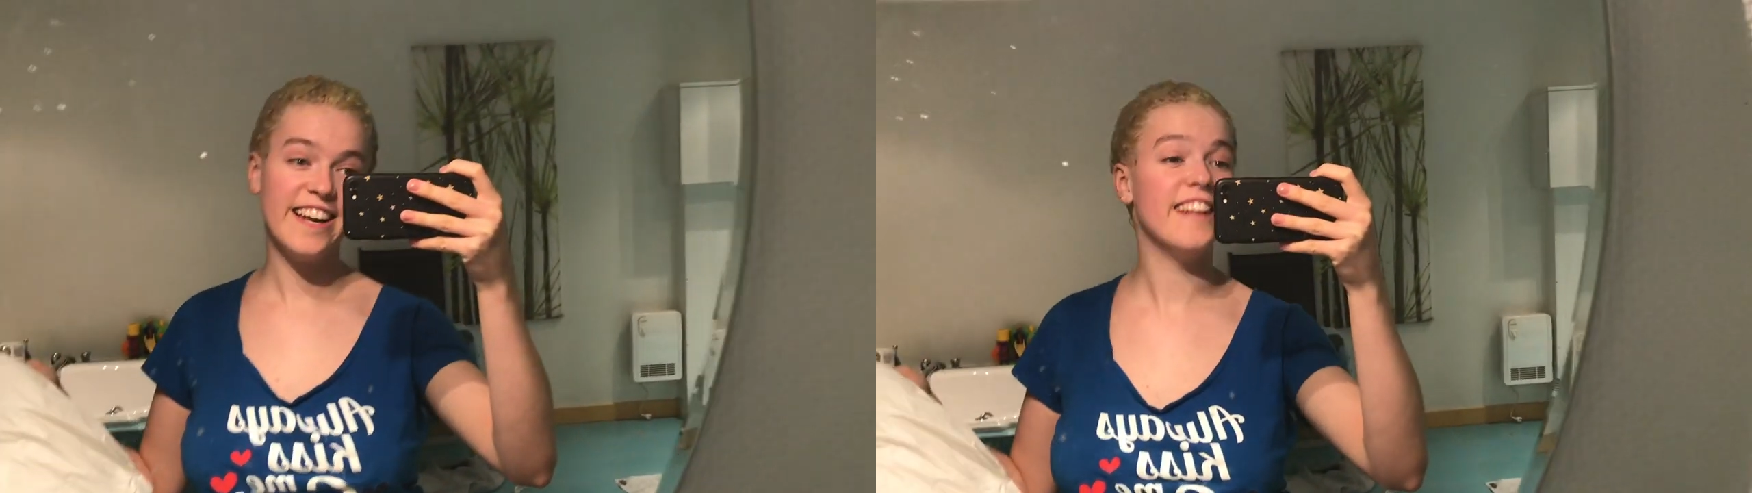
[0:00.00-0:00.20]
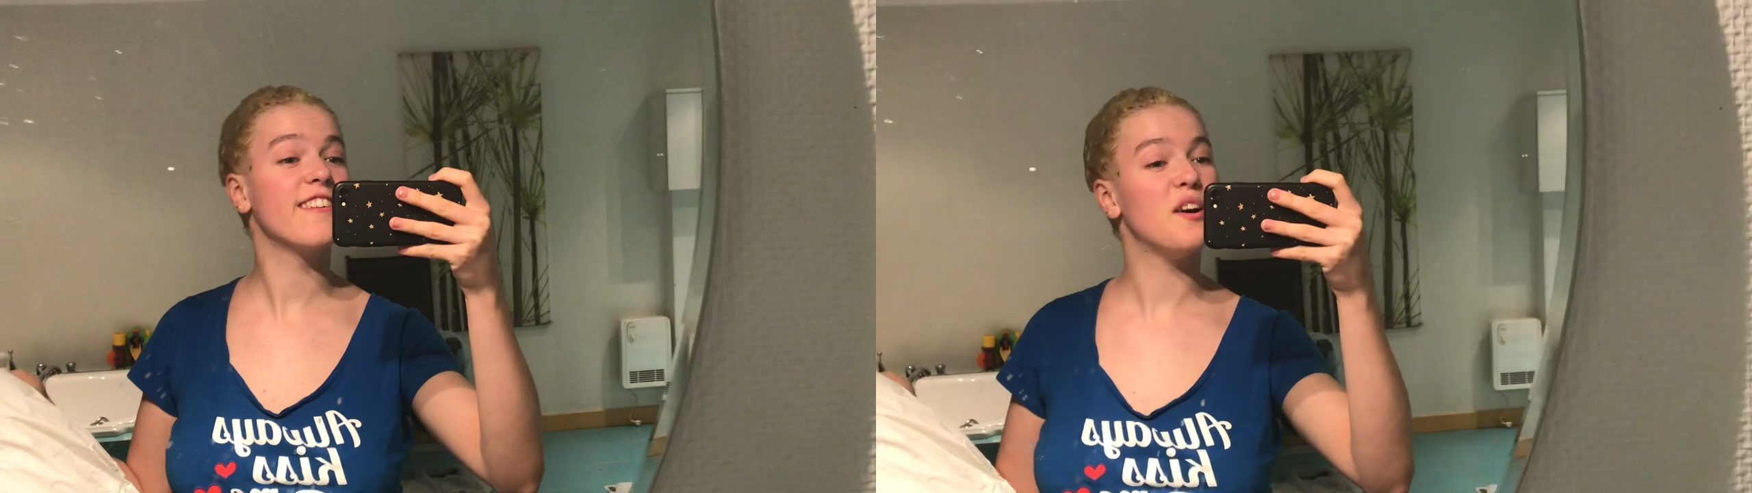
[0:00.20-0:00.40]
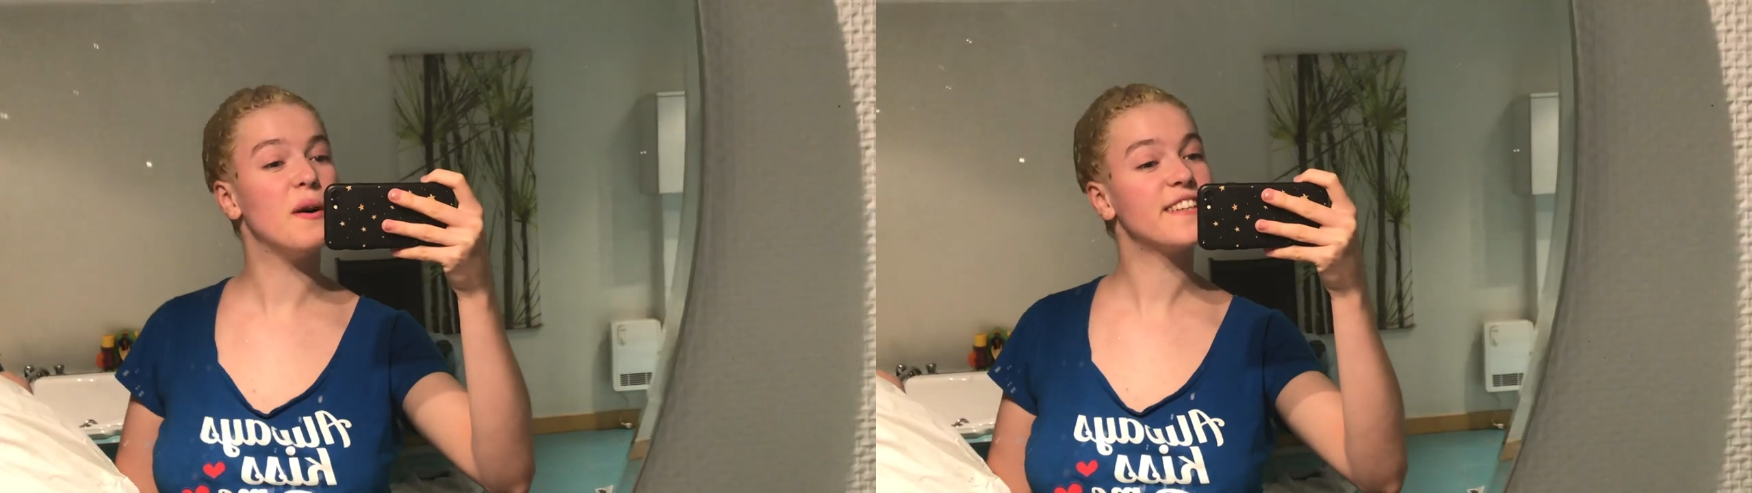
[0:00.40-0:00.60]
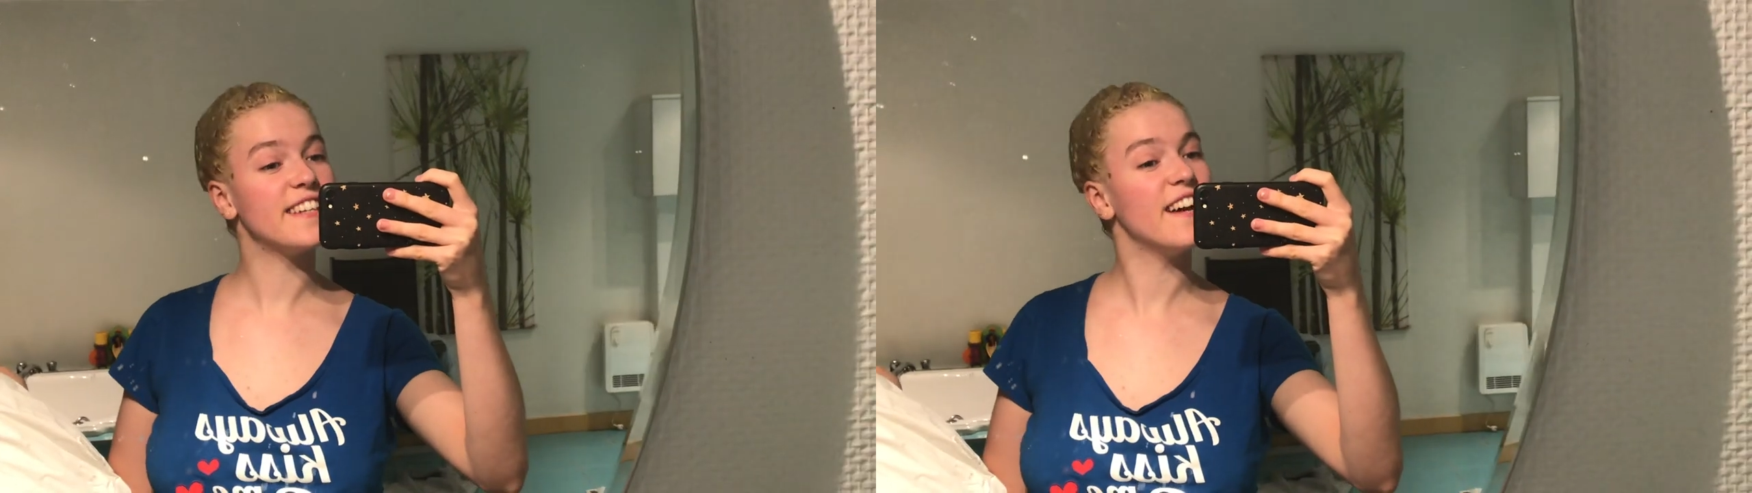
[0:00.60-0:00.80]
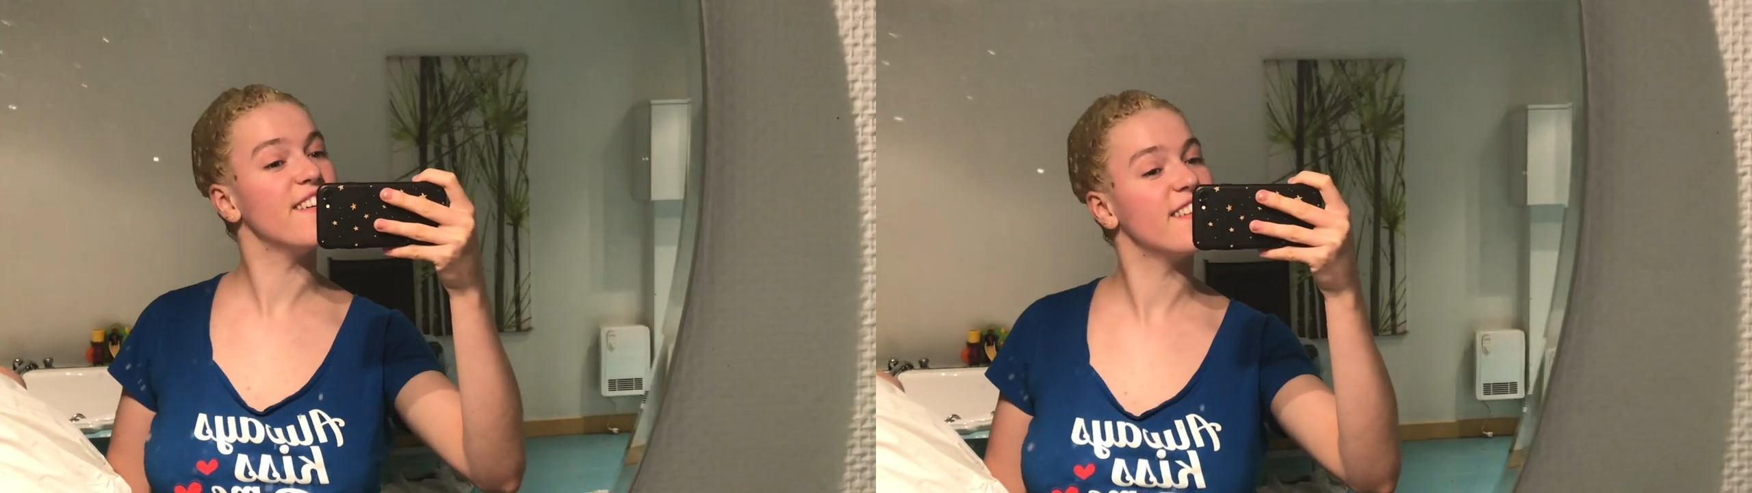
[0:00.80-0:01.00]
Let's go wash
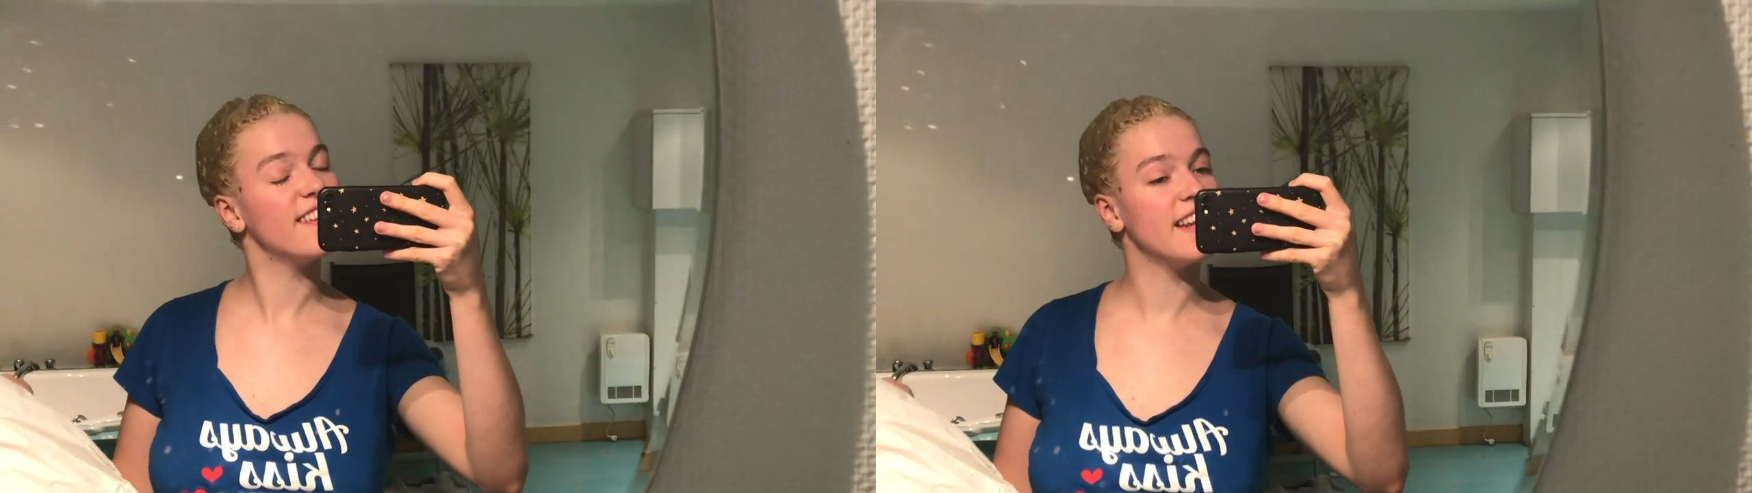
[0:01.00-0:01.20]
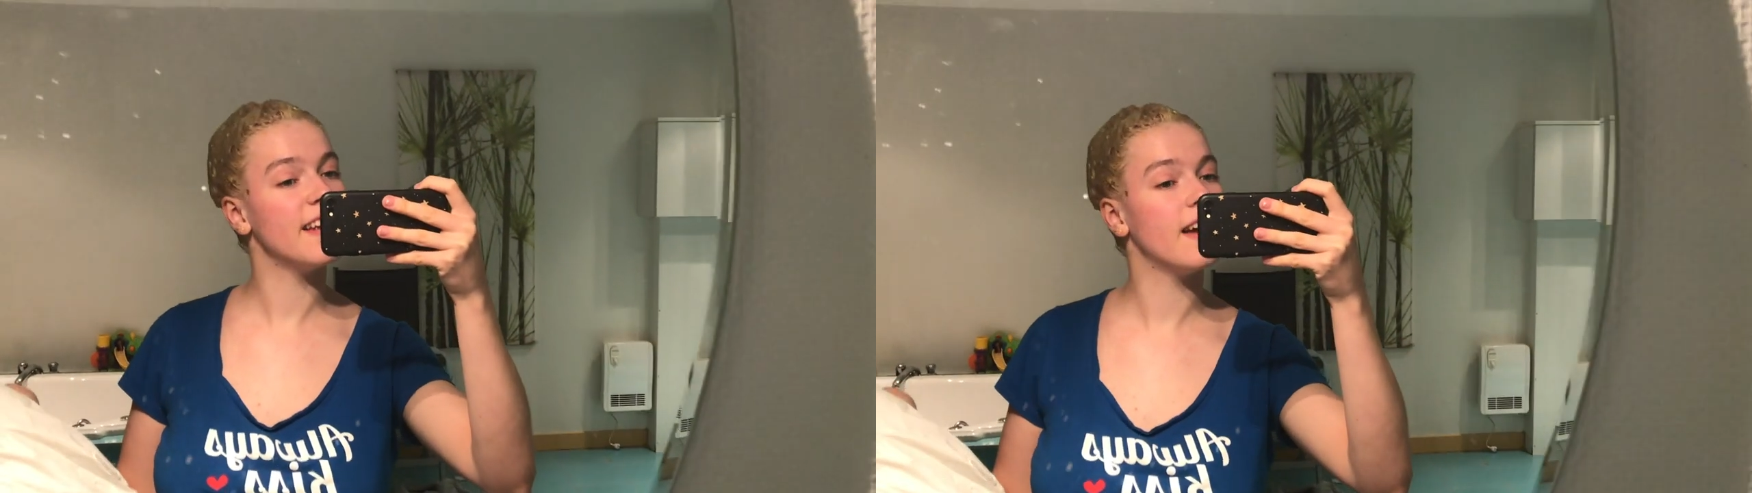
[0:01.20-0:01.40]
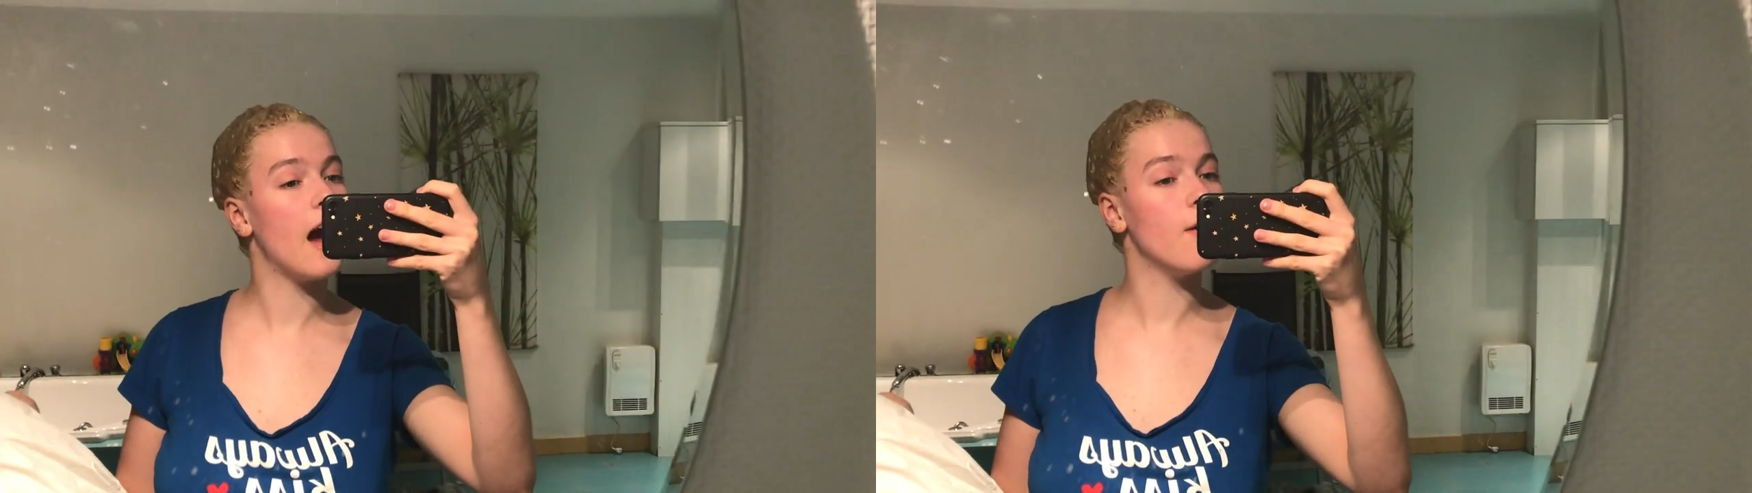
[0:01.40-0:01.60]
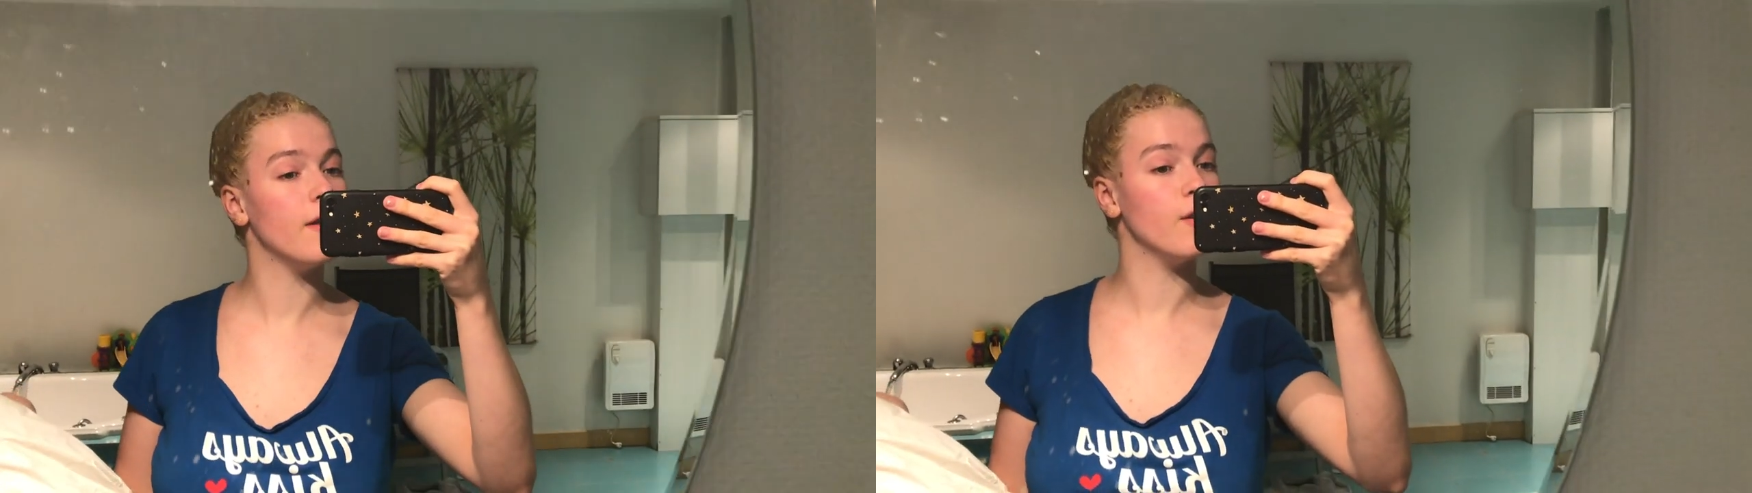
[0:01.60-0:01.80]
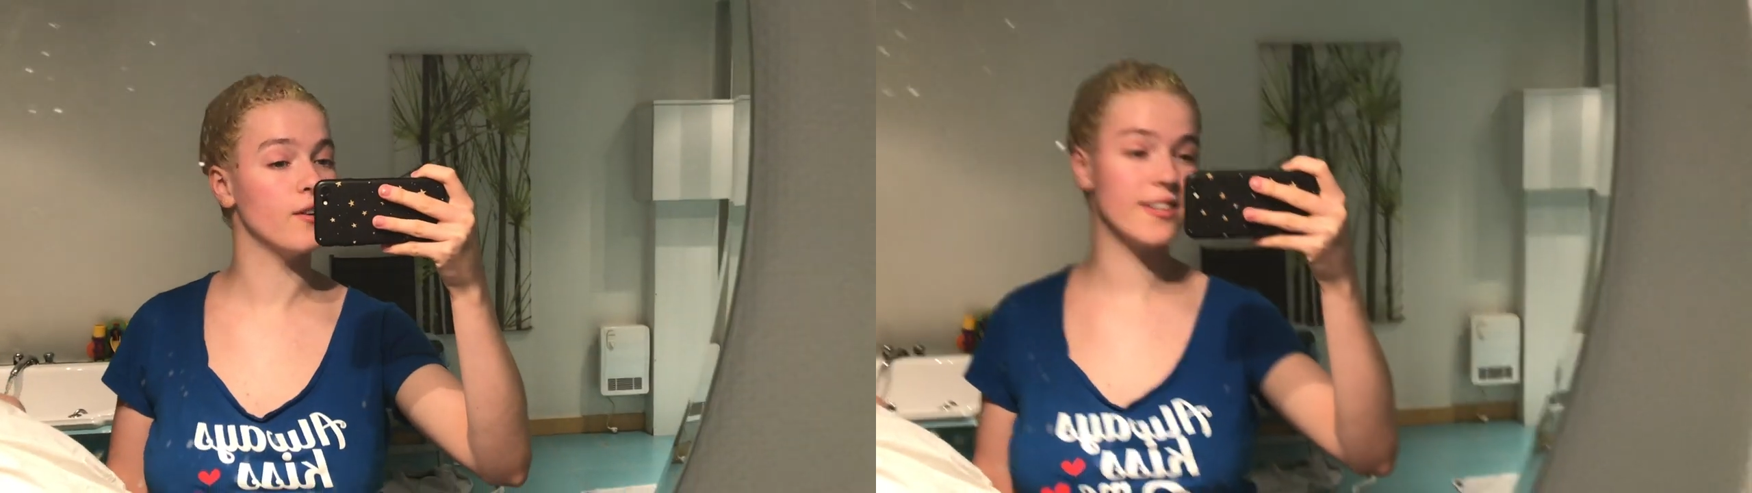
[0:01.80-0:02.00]
it out and see how
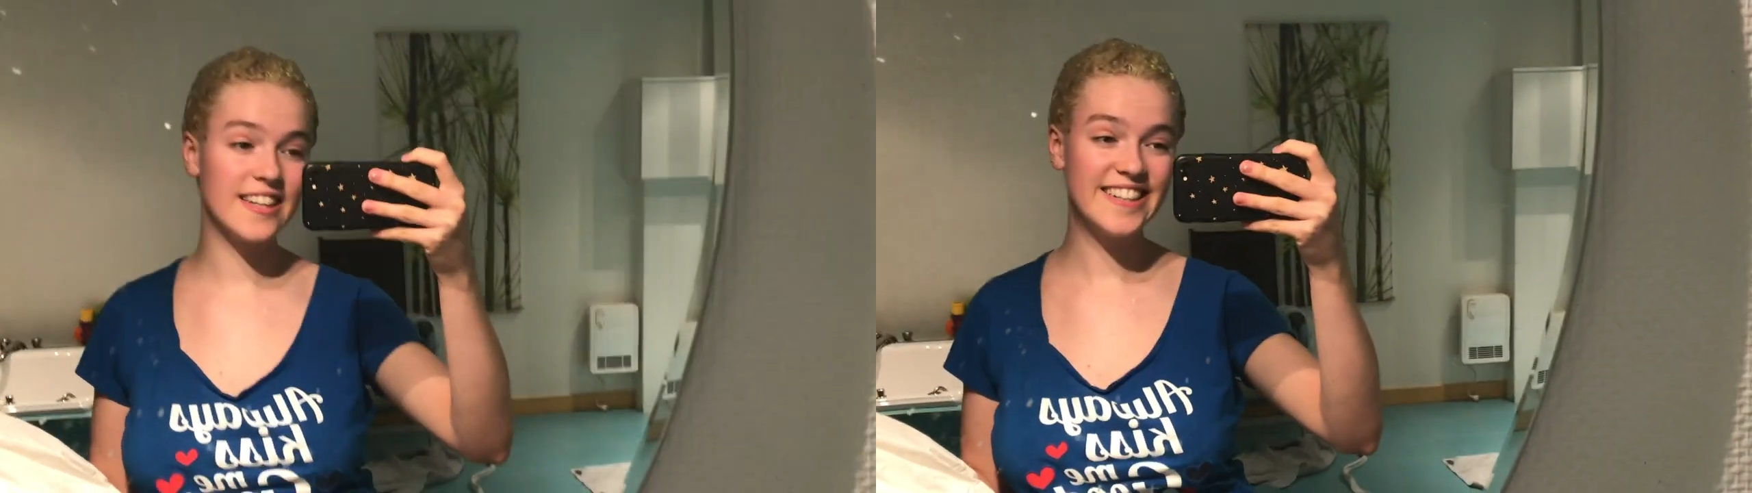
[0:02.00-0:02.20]
it looks.